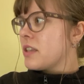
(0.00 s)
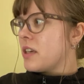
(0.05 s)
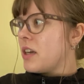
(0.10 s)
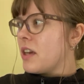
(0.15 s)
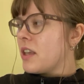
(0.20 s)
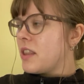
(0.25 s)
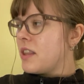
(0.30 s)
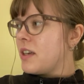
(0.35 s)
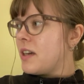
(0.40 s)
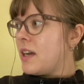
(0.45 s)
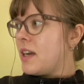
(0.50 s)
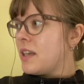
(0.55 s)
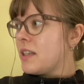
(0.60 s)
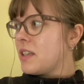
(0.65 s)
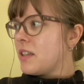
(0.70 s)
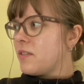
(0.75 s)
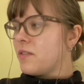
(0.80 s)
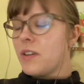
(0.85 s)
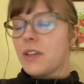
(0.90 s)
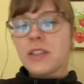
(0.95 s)
thought that
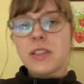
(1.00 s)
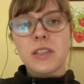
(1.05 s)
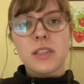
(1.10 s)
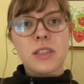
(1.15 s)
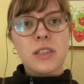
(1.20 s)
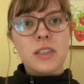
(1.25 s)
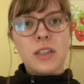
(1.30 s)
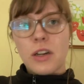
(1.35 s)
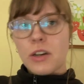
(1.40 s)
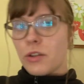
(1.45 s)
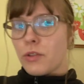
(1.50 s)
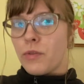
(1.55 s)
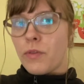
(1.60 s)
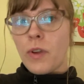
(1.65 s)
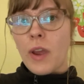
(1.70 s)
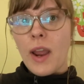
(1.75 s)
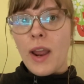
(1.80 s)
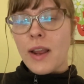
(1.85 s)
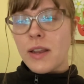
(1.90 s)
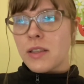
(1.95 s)
if I start
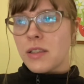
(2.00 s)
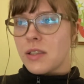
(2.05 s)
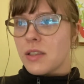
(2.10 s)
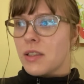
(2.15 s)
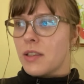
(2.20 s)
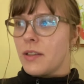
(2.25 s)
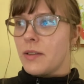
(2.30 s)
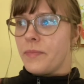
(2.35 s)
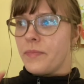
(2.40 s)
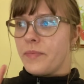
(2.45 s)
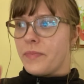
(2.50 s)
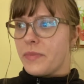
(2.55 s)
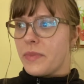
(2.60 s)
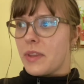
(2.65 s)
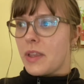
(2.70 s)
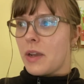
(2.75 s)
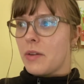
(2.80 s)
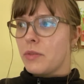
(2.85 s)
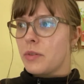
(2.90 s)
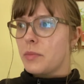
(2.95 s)
fast,
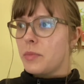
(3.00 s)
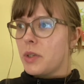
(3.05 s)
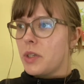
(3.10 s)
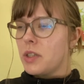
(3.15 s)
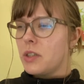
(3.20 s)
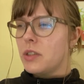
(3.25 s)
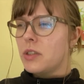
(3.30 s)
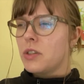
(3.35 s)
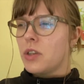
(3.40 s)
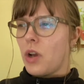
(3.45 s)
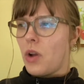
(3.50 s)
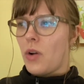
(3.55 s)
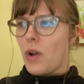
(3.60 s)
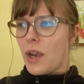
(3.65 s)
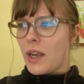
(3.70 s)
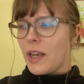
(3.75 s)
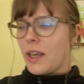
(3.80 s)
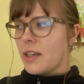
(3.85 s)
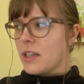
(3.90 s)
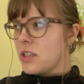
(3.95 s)
that will be good now i
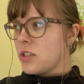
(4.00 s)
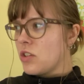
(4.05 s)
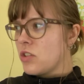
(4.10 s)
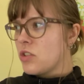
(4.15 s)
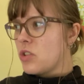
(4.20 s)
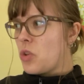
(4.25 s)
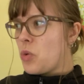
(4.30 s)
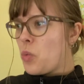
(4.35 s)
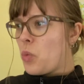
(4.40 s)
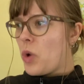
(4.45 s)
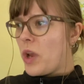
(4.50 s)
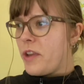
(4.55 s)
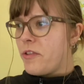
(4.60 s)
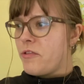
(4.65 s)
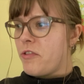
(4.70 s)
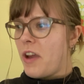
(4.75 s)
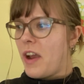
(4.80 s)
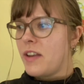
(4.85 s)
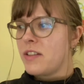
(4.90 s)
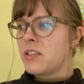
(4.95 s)
got exhausted way
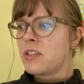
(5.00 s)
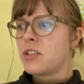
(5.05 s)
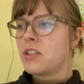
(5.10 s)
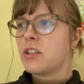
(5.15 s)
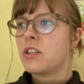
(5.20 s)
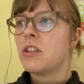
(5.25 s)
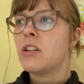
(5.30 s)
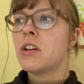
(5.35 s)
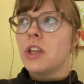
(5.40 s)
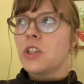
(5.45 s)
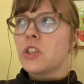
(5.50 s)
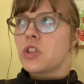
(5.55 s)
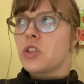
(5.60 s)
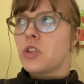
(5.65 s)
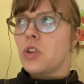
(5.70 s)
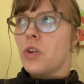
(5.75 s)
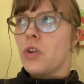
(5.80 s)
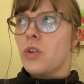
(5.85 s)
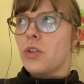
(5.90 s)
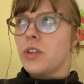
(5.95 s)
faster
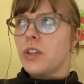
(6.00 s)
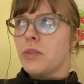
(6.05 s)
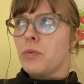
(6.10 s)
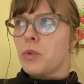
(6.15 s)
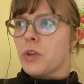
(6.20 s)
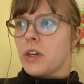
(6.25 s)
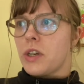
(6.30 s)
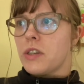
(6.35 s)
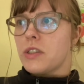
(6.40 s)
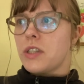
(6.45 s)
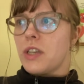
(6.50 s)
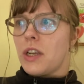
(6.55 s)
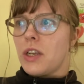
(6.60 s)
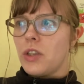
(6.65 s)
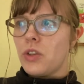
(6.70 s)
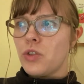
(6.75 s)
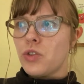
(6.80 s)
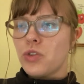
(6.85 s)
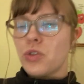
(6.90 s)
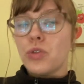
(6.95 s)
so the workout that i
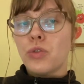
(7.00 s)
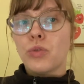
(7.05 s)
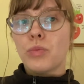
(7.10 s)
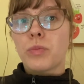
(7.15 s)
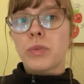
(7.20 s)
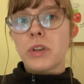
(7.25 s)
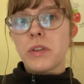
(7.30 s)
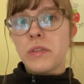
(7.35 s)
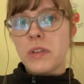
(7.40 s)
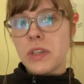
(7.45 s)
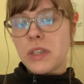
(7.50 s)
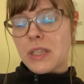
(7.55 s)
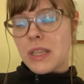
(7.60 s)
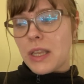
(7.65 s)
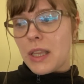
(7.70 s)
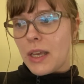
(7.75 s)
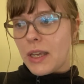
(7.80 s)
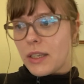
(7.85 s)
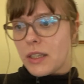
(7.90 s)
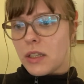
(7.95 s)
used to do previously
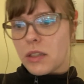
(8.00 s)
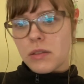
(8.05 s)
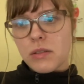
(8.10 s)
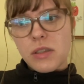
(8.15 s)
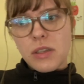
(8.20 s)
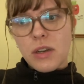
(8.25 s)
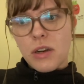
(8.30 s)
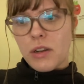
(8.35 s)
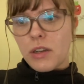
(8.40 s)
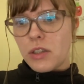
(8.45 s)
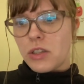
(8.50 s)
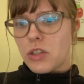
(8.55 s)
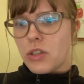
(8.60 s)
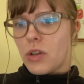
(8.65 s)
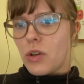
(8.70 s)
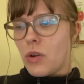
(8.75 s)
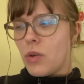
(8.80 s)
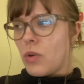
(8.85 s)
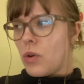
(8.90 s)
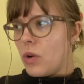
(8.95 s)
like starting
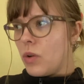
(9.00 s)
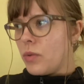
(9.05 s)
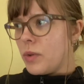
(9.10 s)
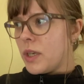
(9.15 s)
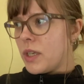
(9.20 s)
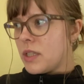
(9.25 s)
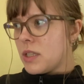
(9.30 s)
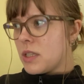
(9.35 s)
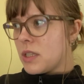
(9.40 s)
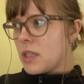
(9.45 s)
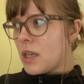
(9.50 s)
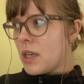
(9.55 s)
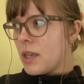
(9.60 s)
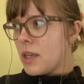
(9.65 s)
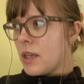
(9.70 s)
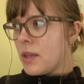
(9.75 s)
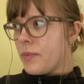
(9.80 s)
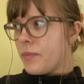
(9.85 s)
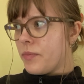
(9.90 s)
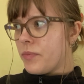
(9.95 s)
slow always
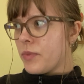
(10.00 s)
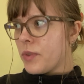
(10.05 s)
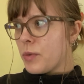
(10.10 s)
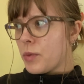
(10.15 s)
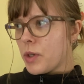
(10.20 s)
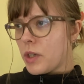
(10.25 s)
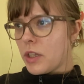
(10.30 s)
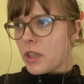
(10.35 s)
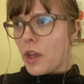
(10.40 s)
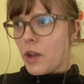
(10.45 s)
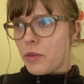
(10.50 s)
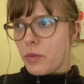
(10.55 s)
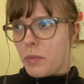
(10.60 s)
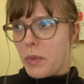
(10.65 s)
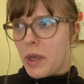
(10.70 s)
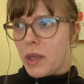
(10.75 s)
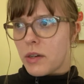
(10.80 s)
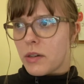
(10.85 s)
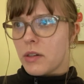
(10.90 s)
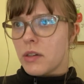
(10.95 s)
worked out
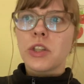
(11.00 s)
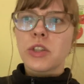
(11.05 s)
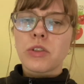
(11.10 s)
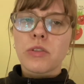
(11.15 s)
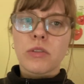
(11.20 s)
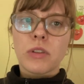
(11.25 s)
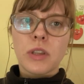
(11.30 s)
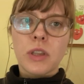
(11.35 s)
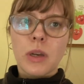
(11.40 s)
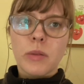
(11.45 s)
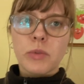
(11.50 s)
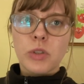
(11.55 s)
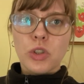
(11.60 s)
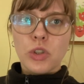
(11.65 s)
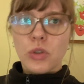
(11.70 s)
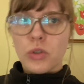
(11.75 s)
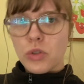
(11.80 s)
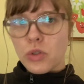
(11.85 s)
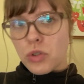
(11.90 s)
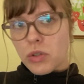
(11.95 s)
better. So right now I'm just
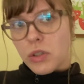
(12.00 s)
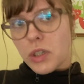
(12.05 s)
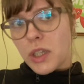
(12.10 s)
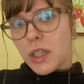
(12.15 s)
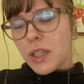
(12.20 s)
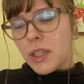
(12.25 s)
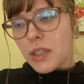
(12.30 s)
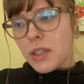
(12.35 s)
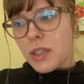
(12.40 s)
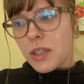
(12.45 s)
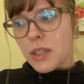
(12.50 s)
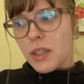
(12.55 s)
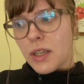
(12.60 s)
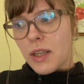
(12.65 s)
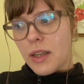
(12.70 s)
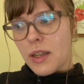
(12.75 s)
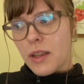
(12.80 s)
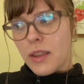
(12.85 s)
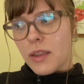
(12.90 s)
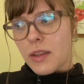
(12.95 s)
going to eat
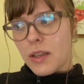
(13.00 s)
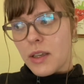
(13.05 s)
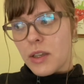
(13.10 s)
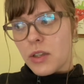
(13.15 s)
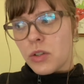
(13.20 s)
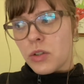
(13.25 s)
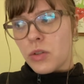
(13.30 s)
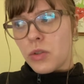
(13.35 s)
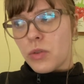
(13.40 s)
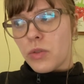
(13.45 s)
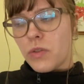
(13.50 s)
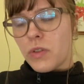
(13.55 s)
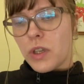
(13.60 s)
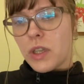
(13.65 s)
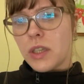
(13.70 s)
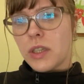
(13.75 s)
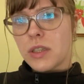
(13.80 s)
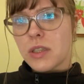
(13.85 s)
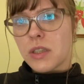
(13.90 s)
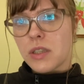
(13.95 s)
and then do
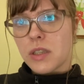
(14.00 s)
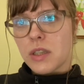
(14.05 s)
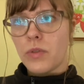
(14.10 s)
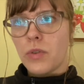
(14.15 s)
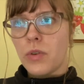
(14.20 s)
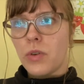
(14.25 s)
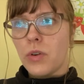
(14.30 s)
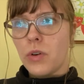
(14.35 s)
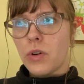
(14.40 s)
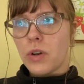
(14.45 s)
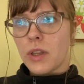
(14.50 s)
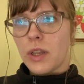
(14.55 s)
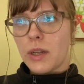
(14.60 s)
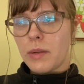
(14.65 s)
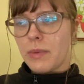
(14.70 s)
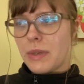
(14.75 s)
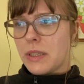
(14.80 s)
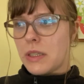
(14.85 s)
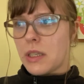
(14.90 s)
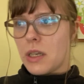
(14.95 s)
things for like
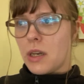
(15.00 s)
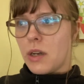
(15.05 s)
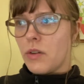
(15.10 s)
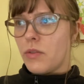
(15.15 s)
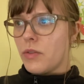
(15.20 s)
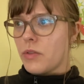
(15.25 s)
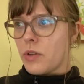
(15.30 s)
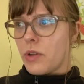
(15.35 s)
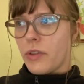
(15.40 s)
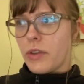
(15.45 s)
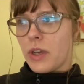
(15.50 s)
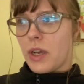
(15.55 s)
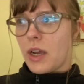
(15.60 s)
myself around the